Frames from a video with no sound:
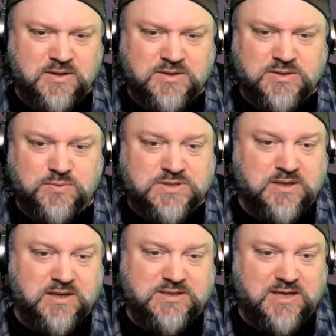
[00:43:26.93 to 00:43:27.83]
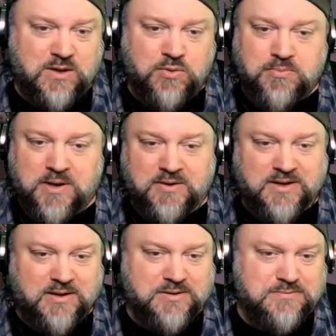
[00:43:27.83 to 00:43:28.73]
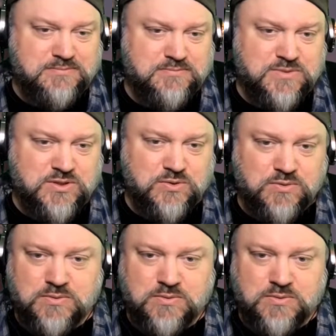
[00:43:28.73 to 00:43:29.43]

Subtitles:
To which case I will bow down to